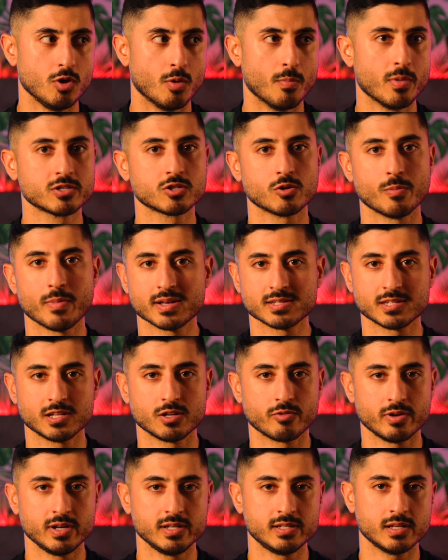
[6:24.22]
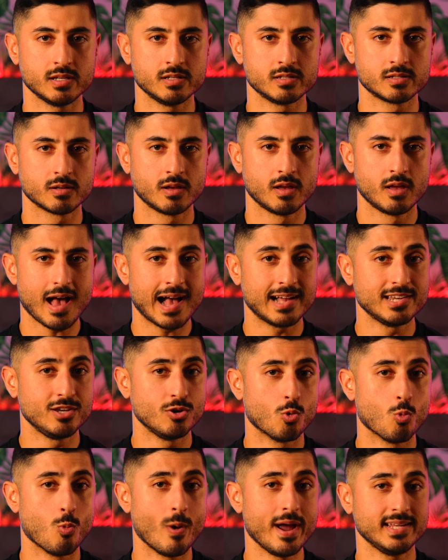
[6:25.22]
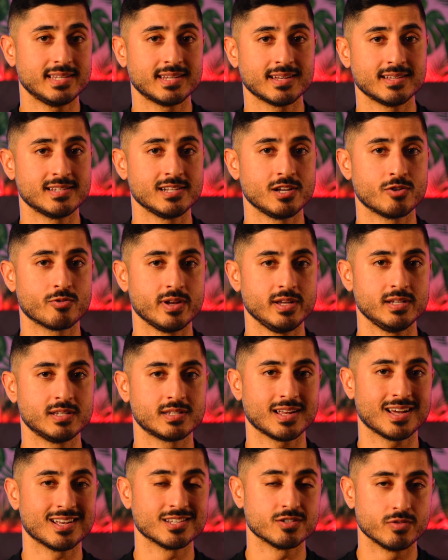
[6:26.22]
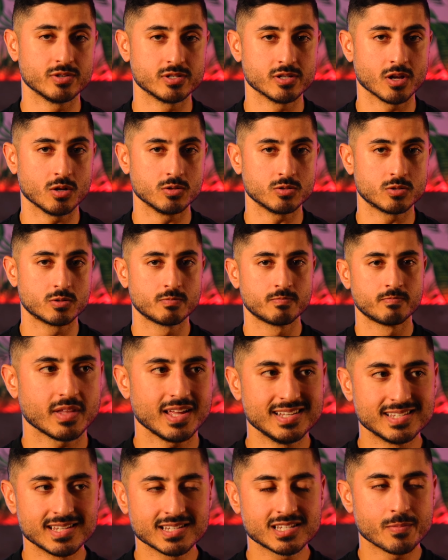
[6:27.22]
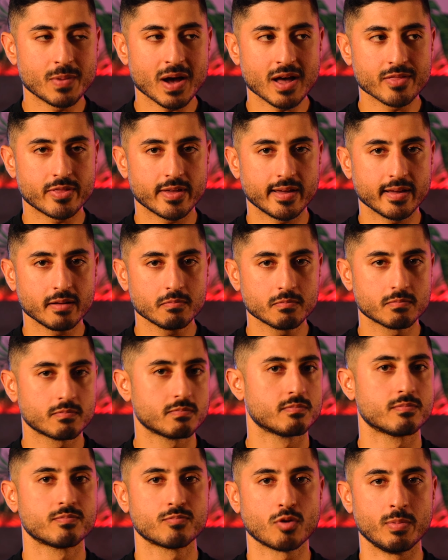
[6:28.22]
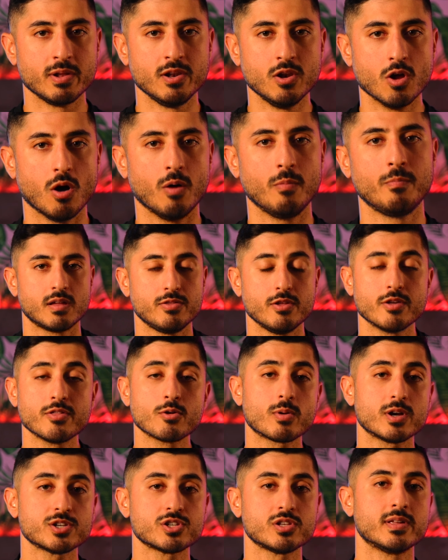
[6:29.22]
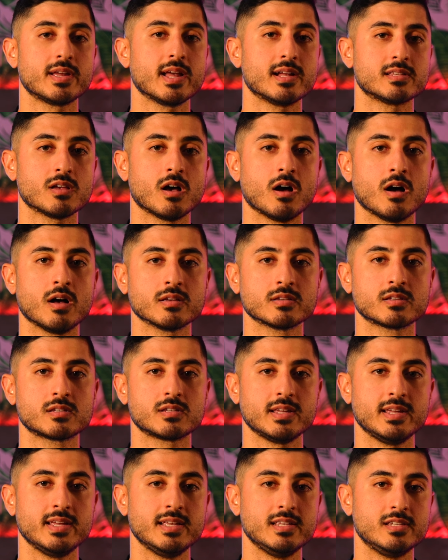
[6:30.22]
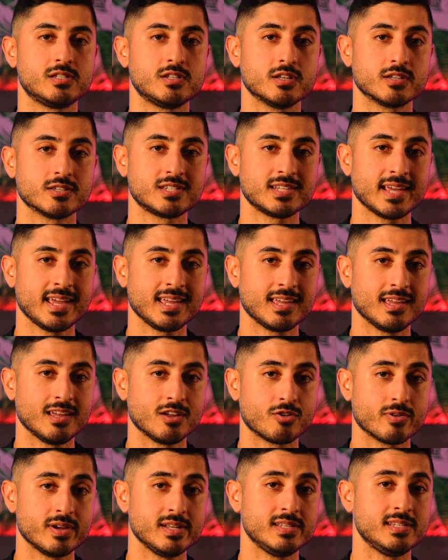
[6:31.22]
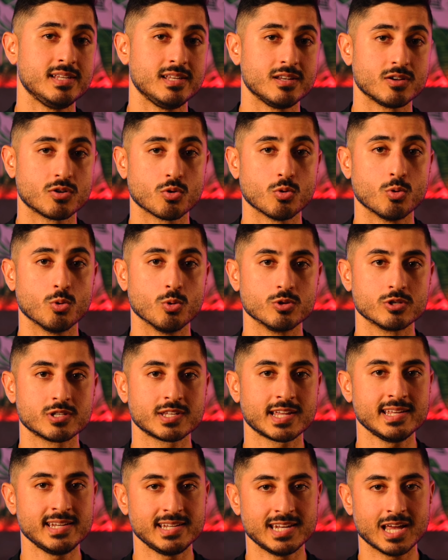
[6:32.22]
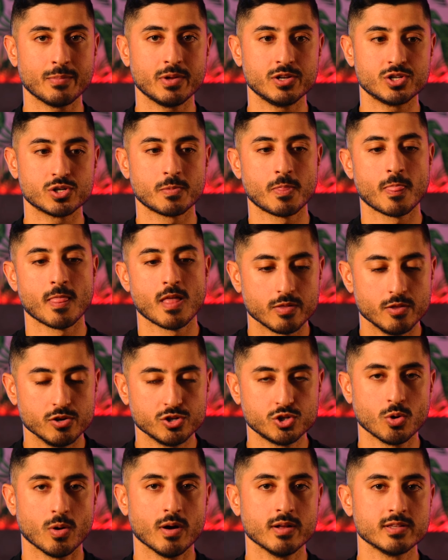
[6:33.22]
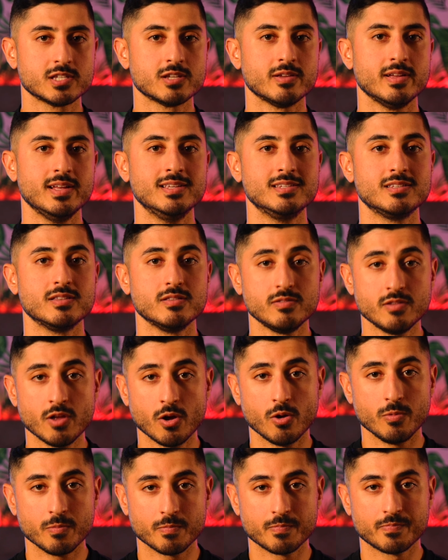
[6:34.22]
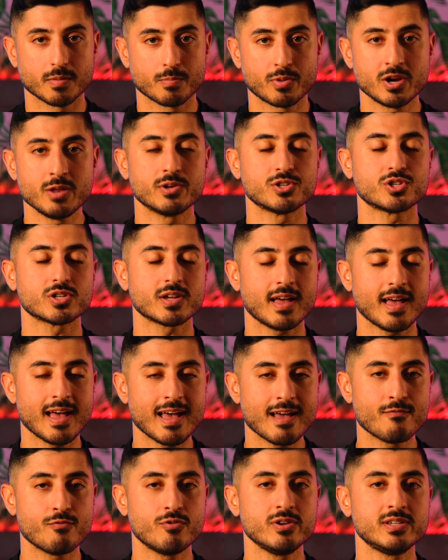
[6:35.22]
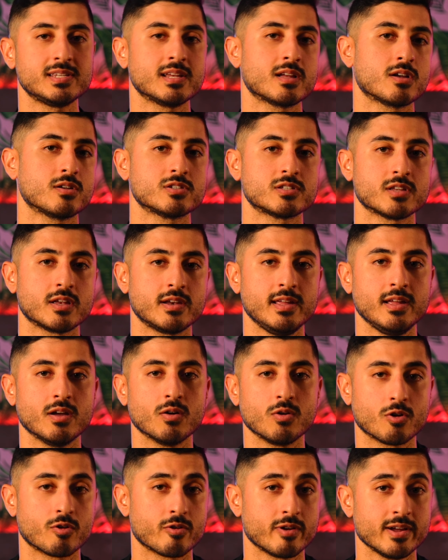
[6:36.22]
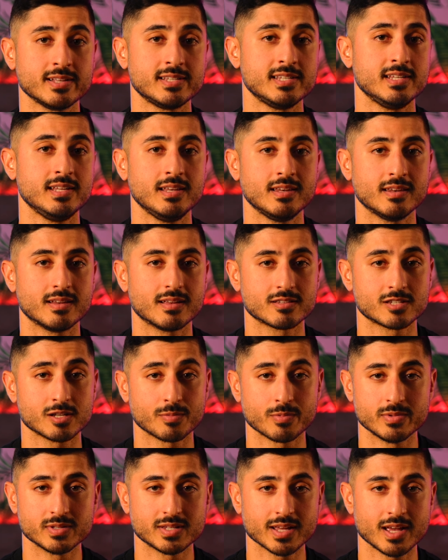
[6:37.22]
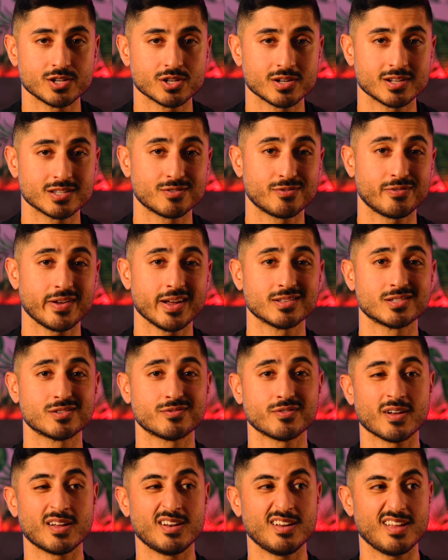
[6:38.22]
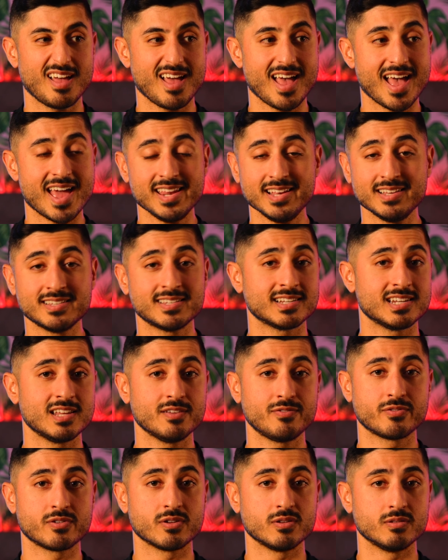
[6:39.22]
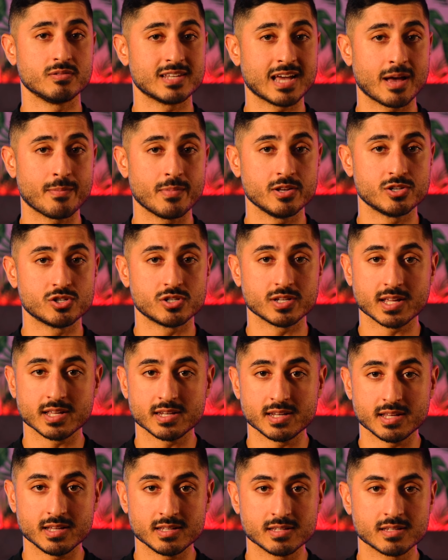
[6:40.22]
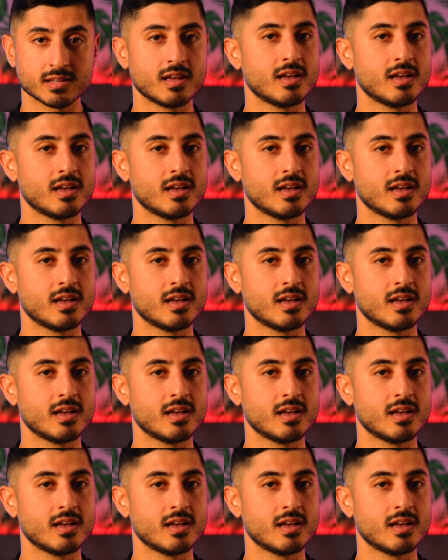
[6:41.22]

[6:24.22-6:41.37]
your muscle mass increases, and your weight has increased as a result. Is this a bad thing? Probably not. The other question that gets asked is Does taking creatine cause kidney damage? The short answer is no. Pretty much every single study on creatine supplementation has failed to find any significant damage to kidneys